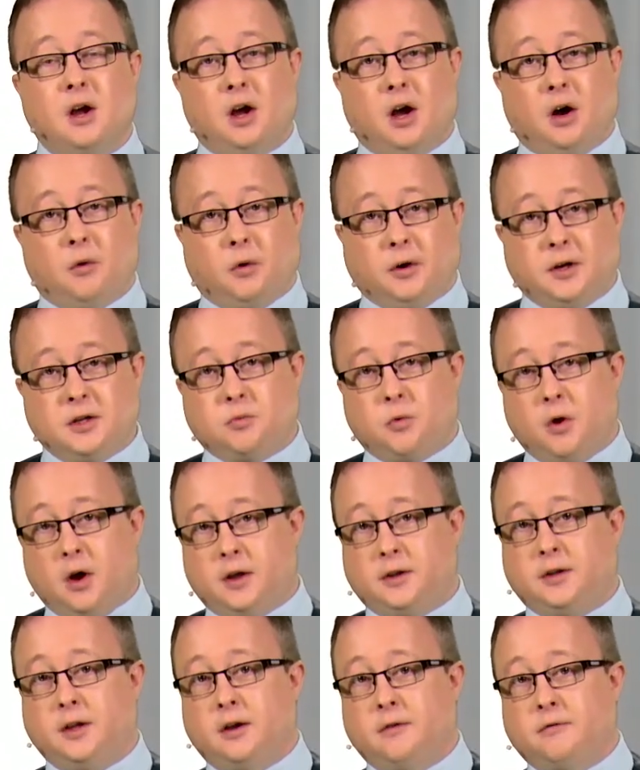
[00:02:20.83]
And what is
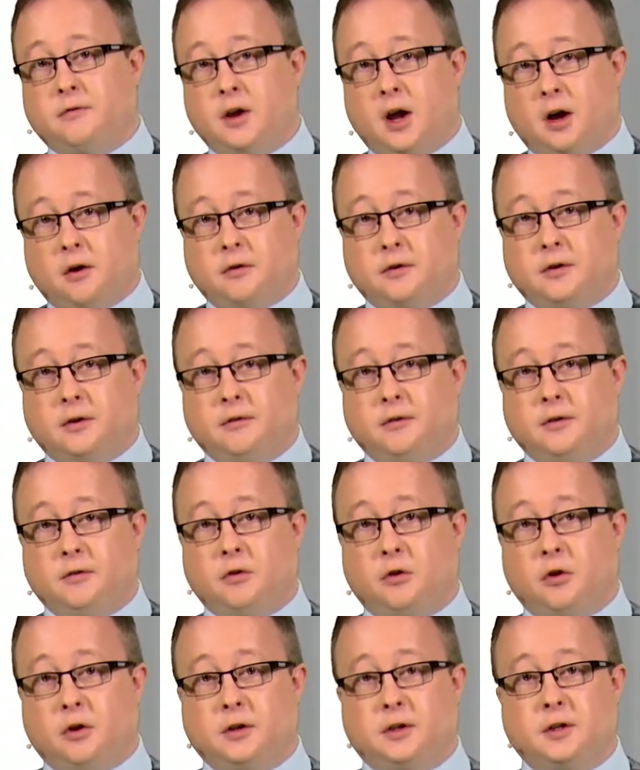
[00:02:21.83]
worthy of note, if
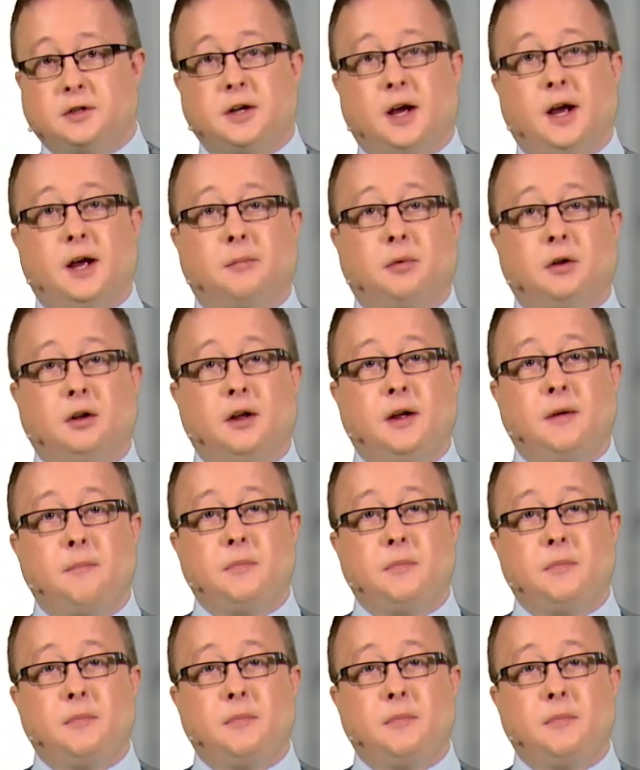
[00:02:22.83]
you look at the table,